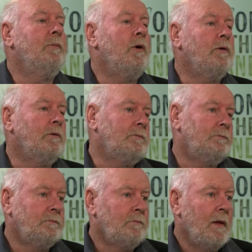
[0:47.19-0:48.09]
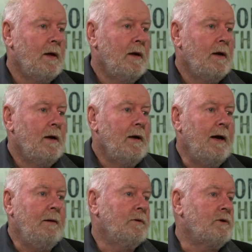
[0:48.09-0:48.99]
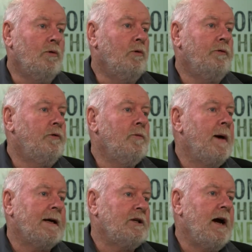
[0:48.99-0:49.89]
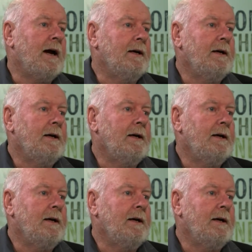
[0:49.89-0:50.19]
bottle. And it was called Two-Buck Chuck.